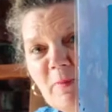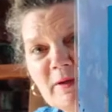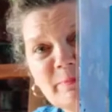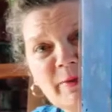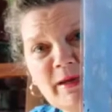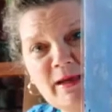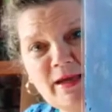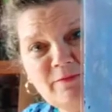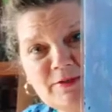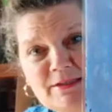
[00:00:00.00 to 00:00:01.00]
my
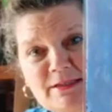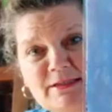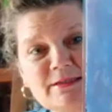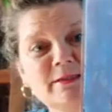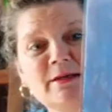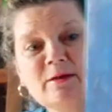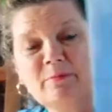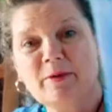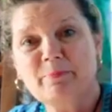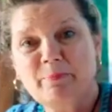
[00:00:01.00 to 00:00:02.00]
canvases,
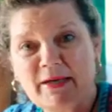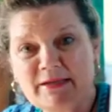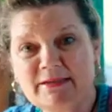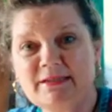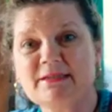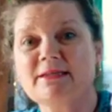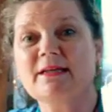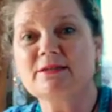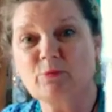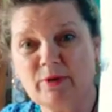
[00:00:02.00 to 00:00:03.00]
my paintings.
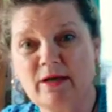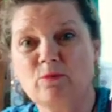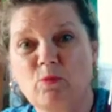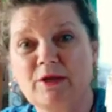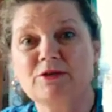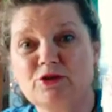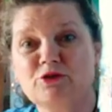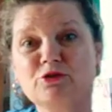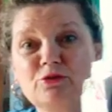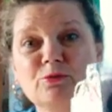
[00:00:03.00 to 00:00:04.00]
That's what I wanted
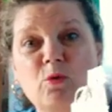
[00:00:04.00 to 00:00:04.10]
to do